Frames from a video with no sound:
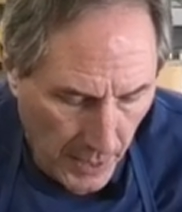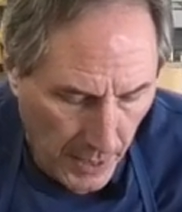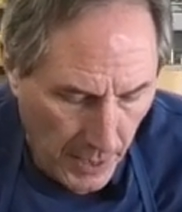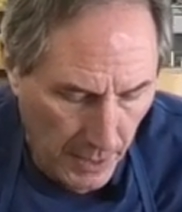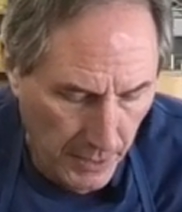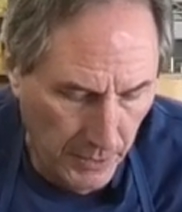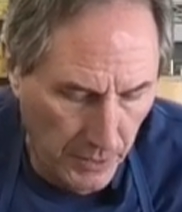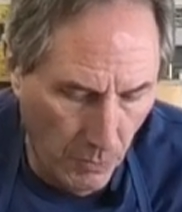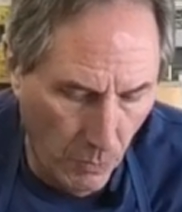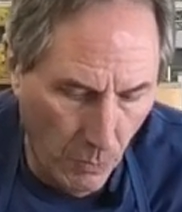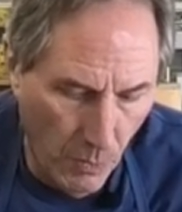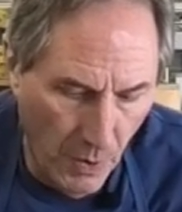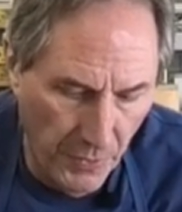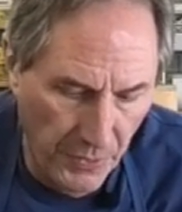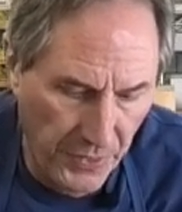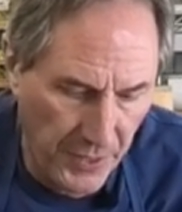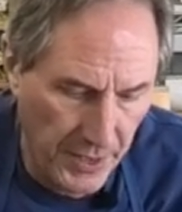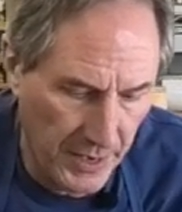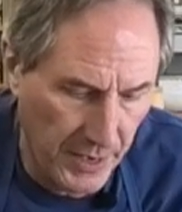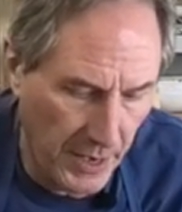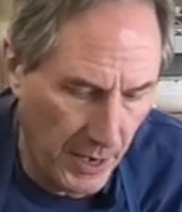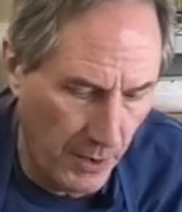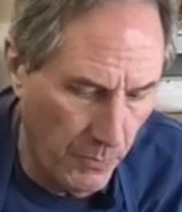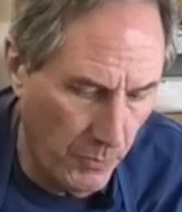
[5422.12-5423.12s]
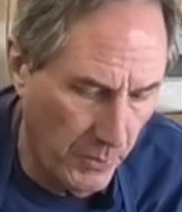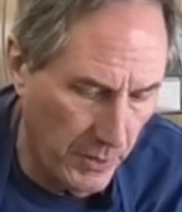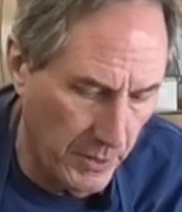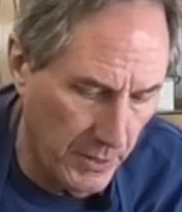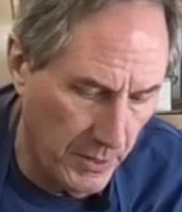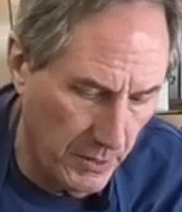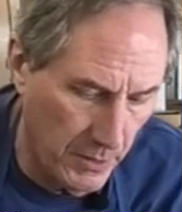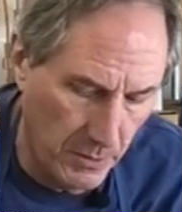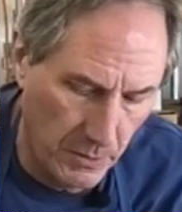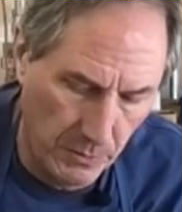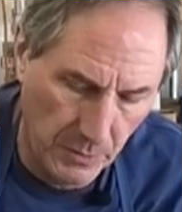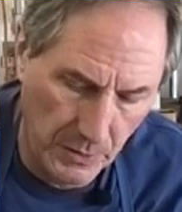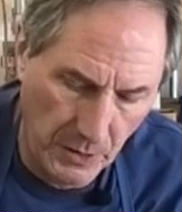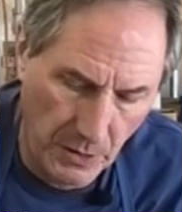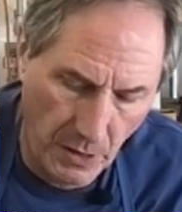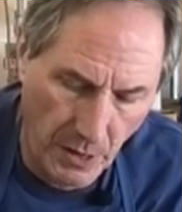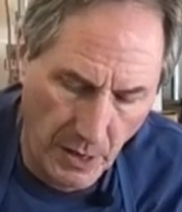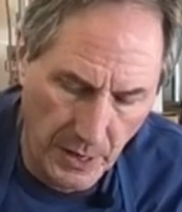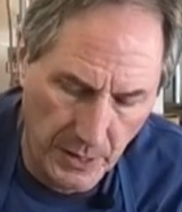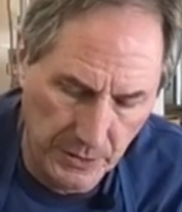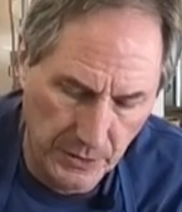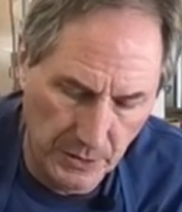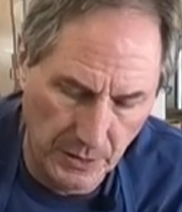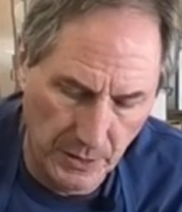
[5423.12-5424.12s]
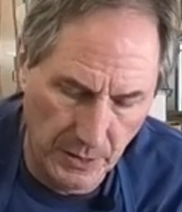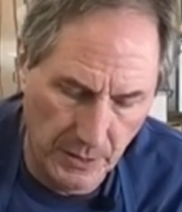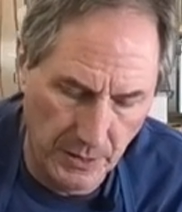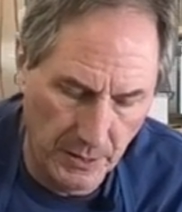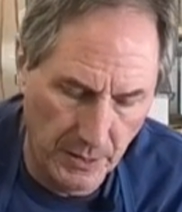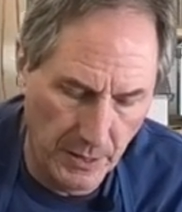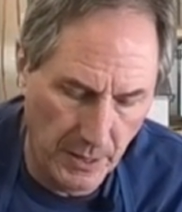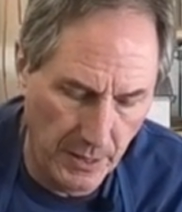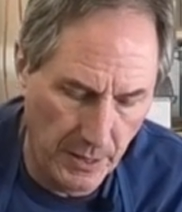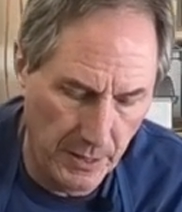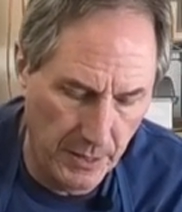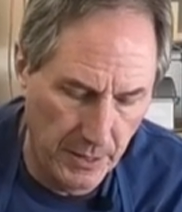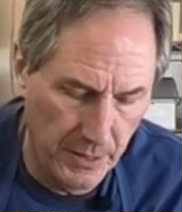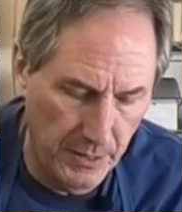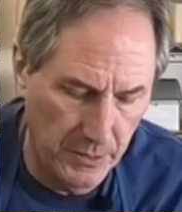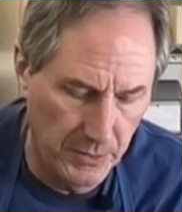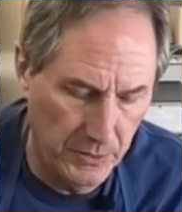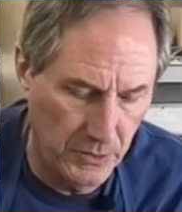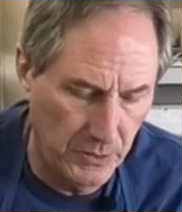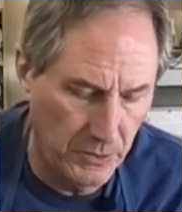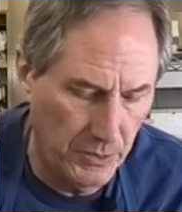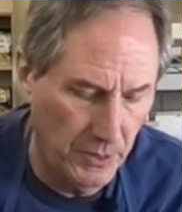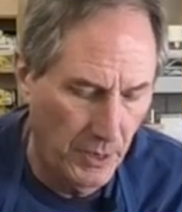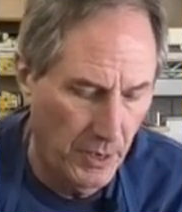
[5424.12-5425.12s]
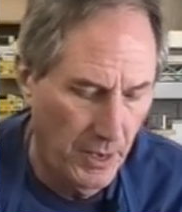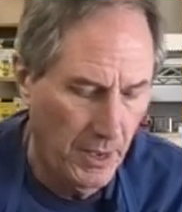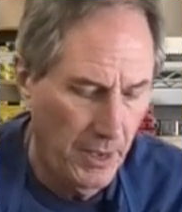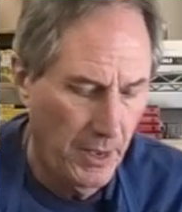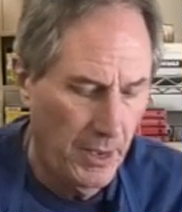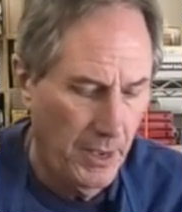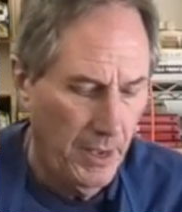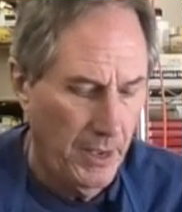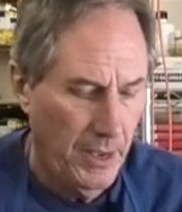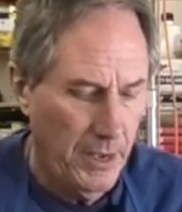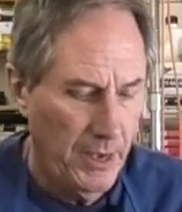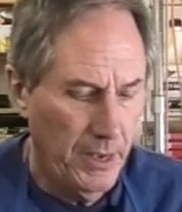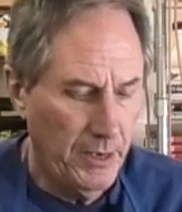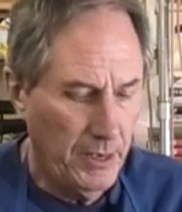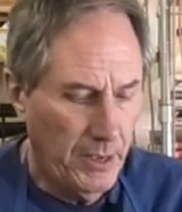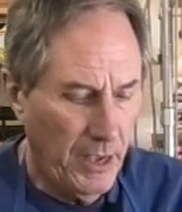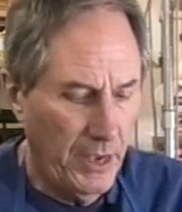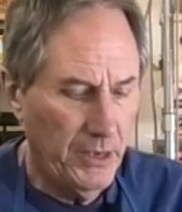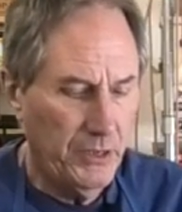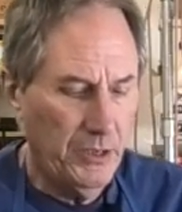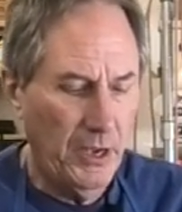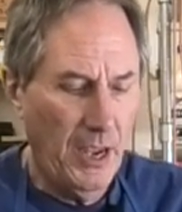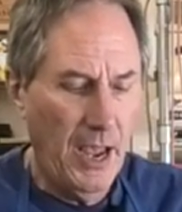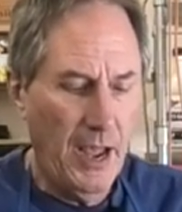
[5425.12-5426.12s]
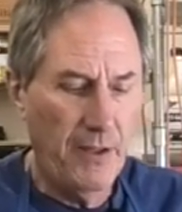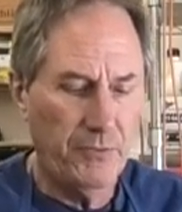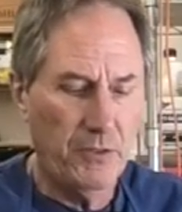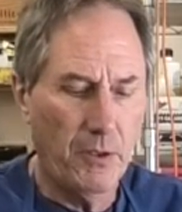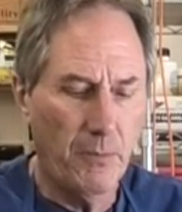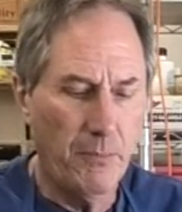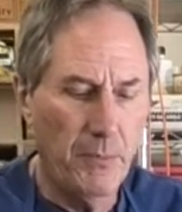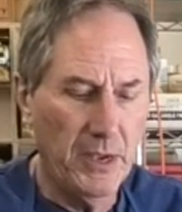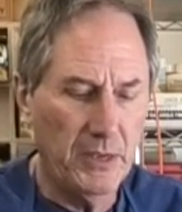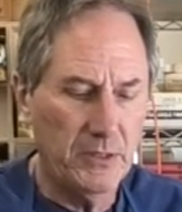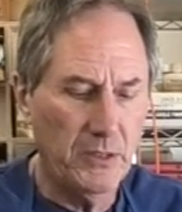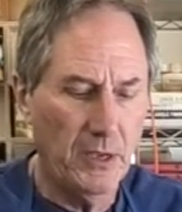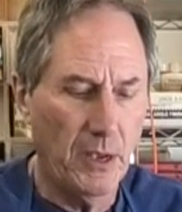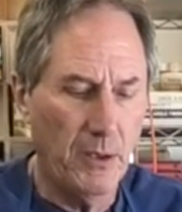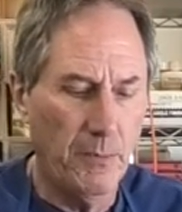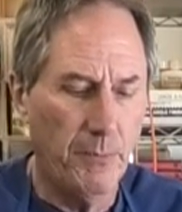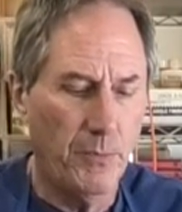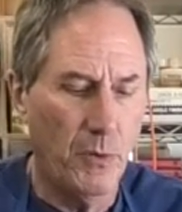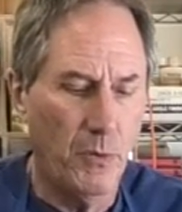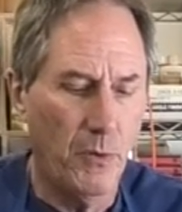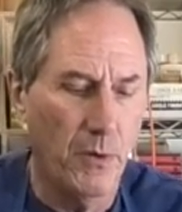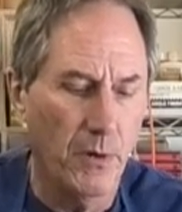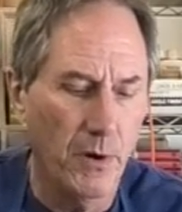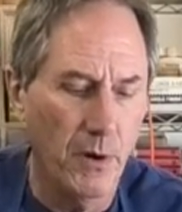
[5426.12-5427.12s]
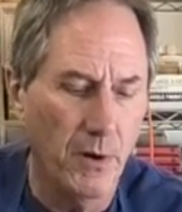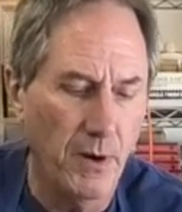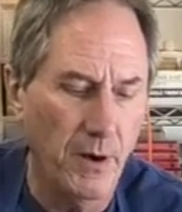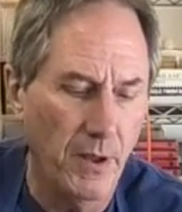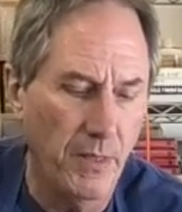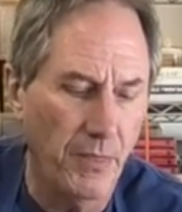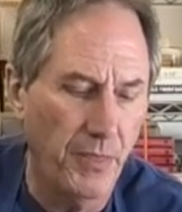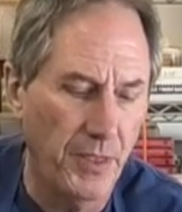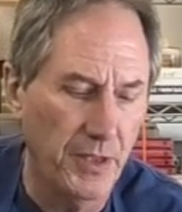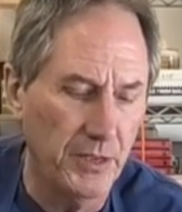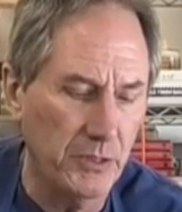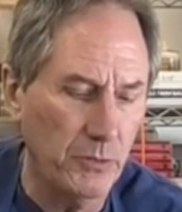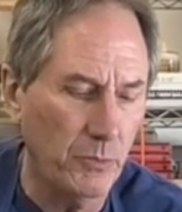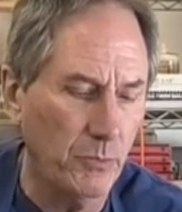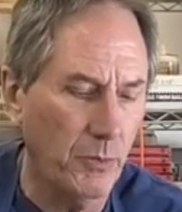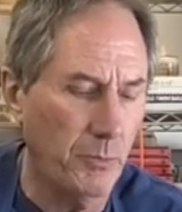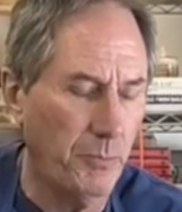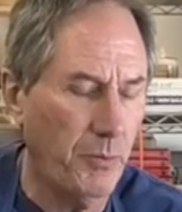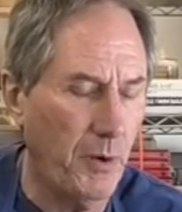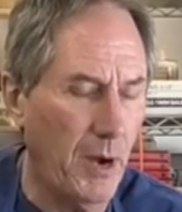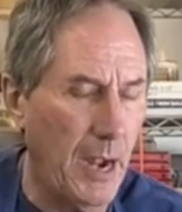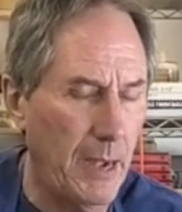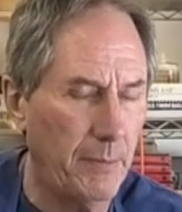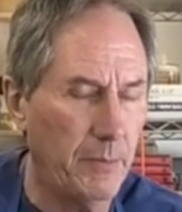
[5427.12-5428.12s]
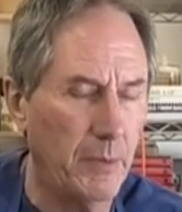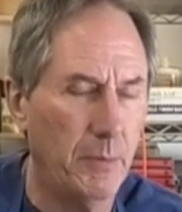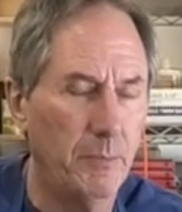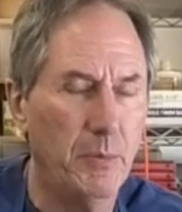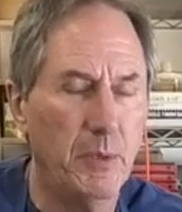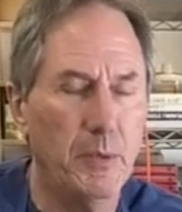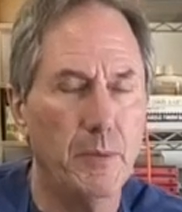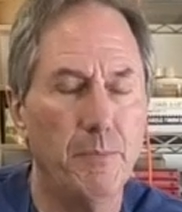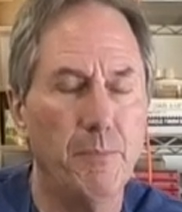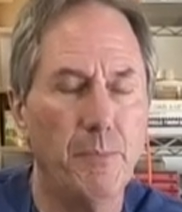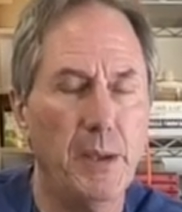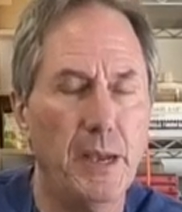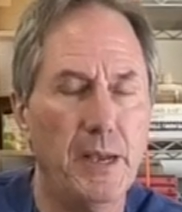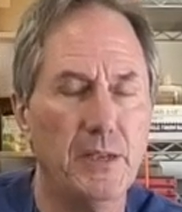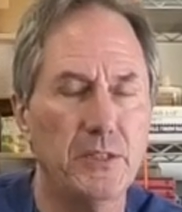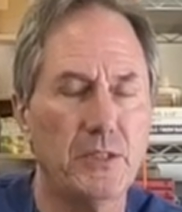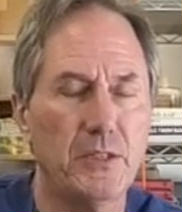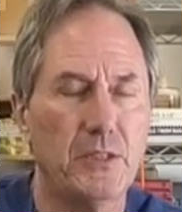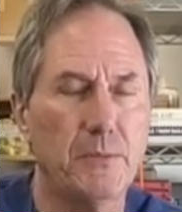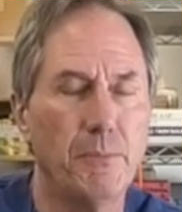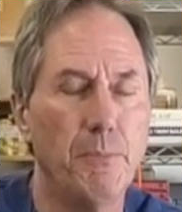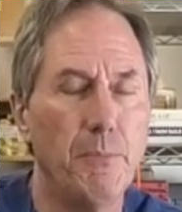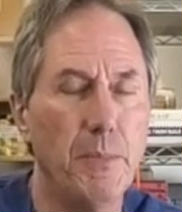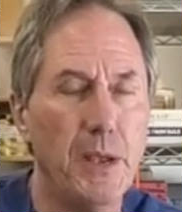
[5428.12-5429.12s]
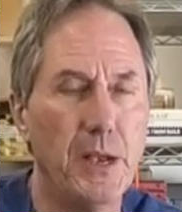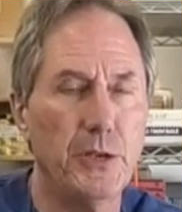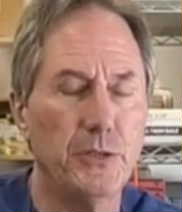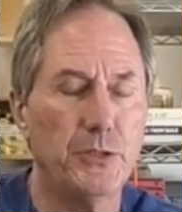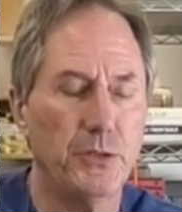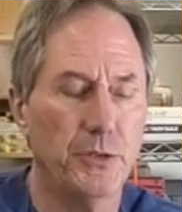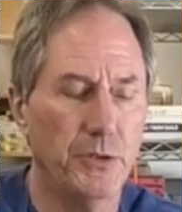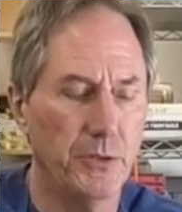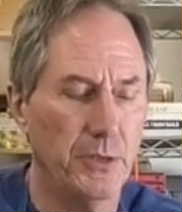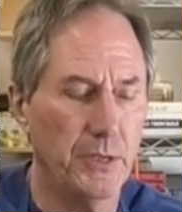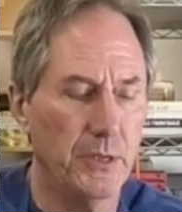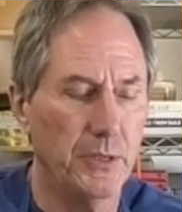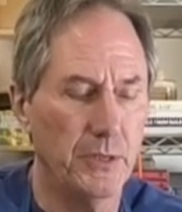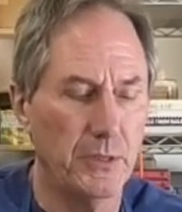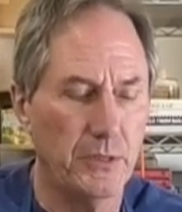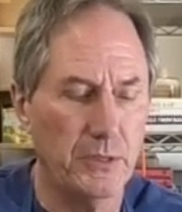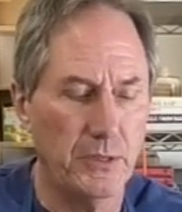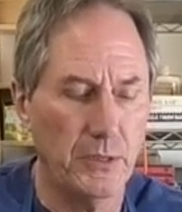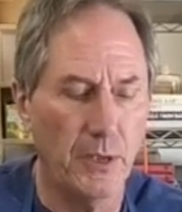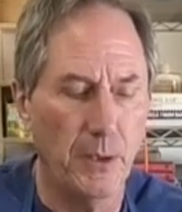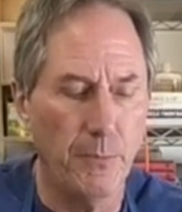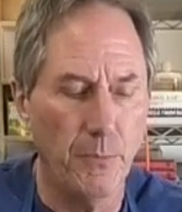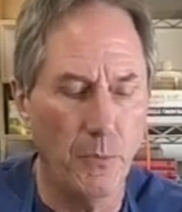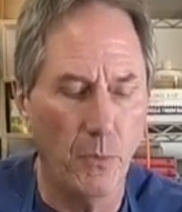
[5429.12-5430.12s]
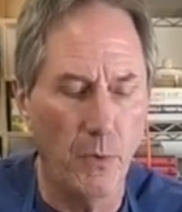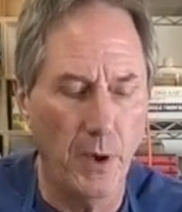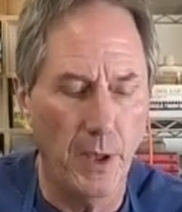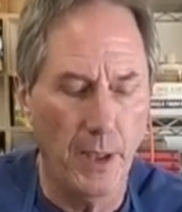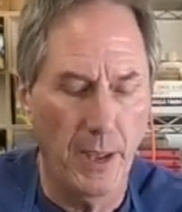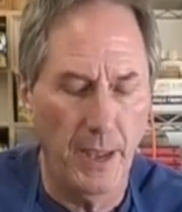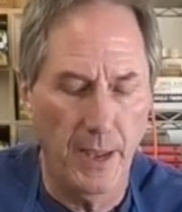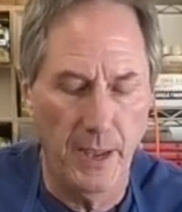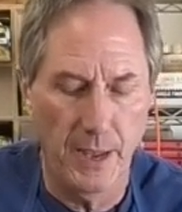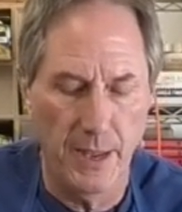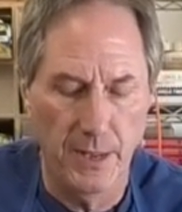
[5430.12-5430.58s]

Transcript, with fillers: the one thing I will caution is in case you have to mix up more, this would probably be best measured in some way.